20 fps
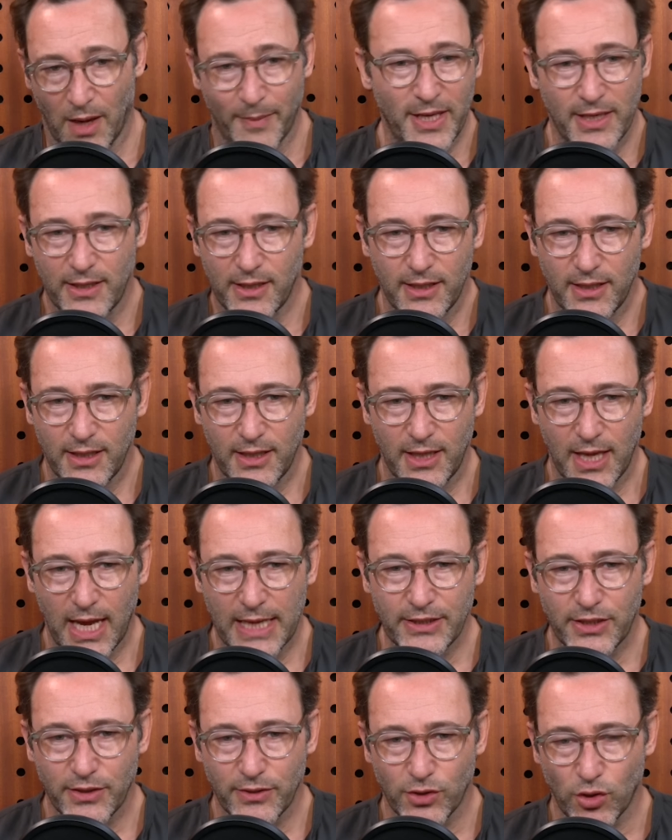I mean, the
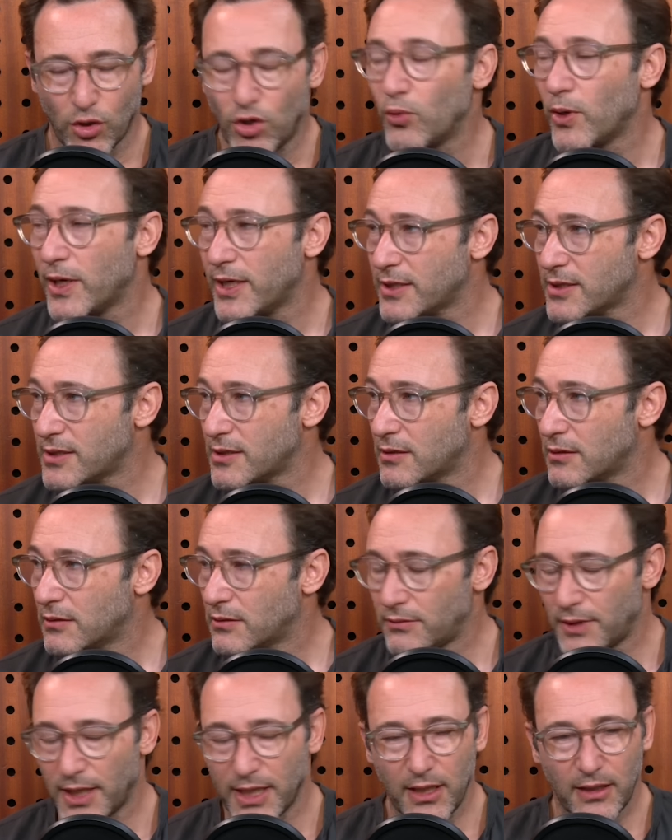answer is always,
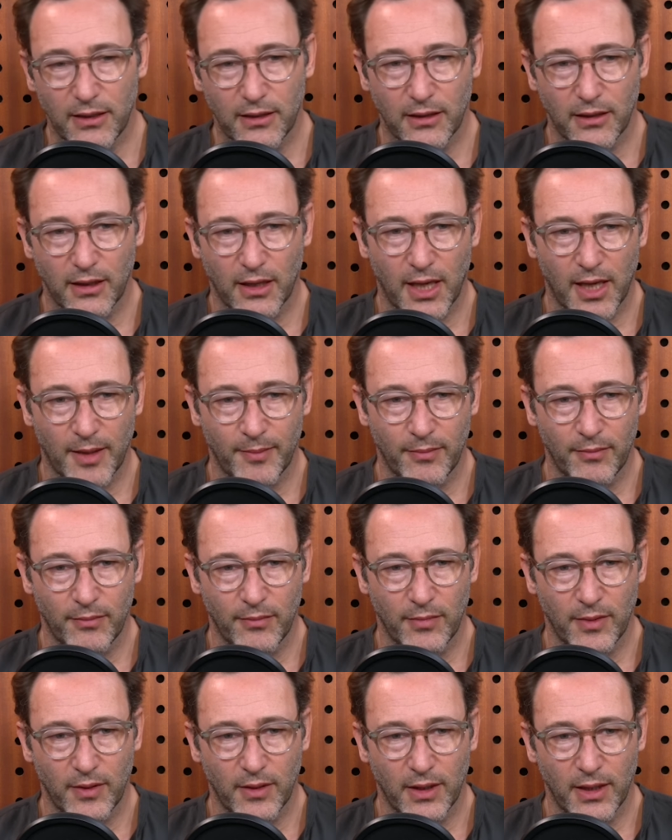right?
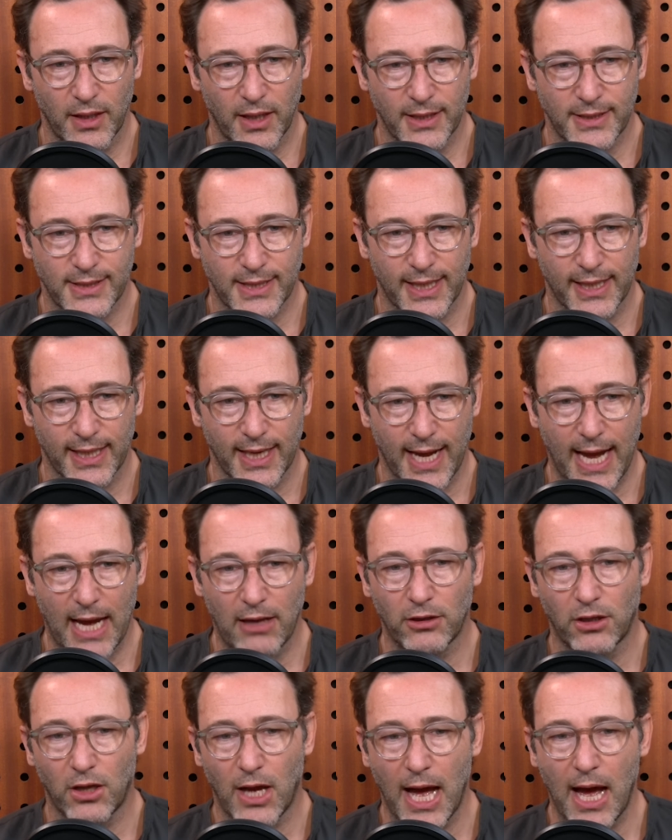It's like,
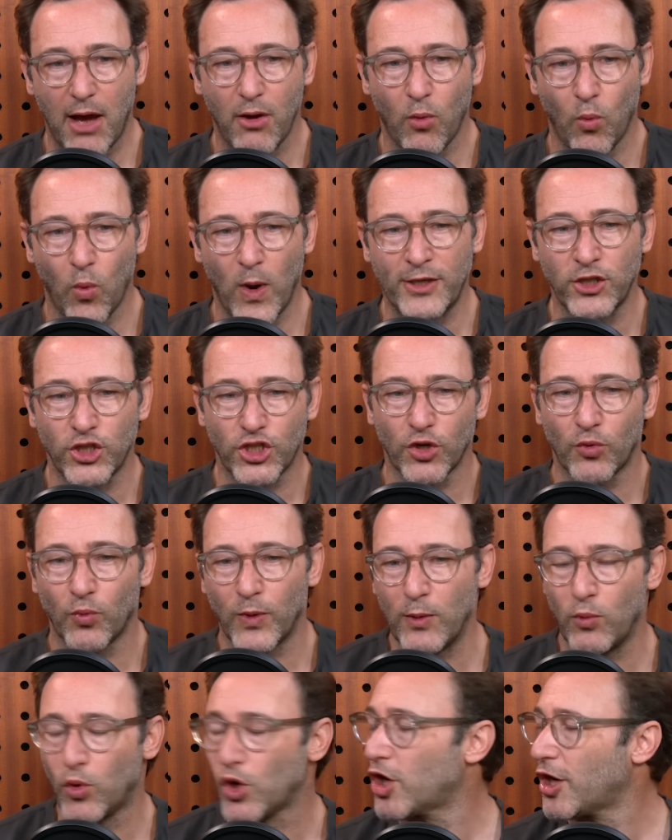when should
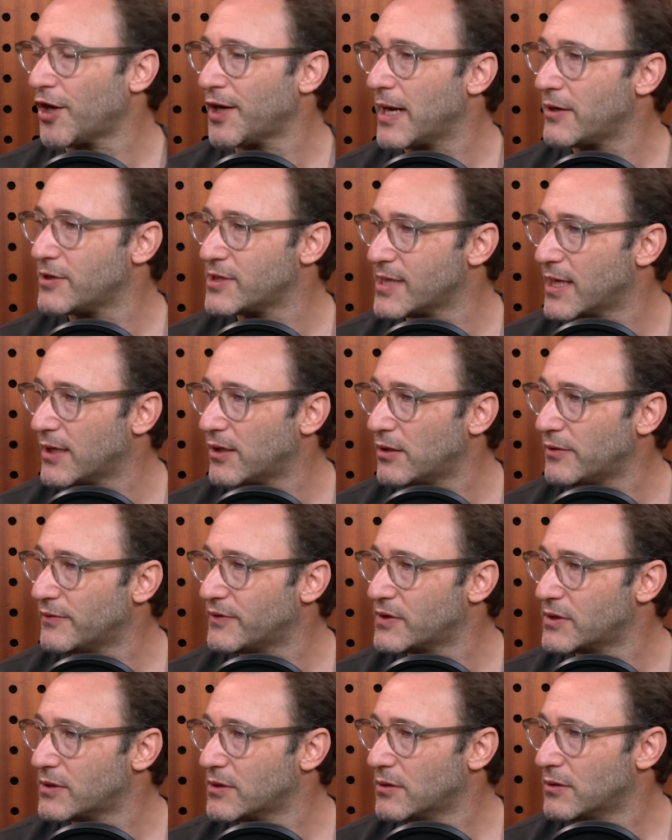we work on
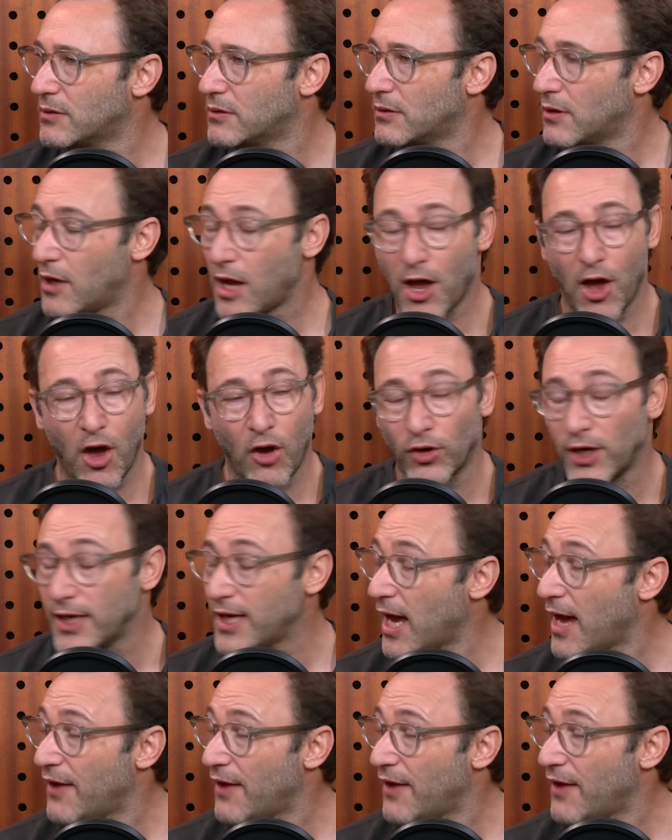ourselves? Only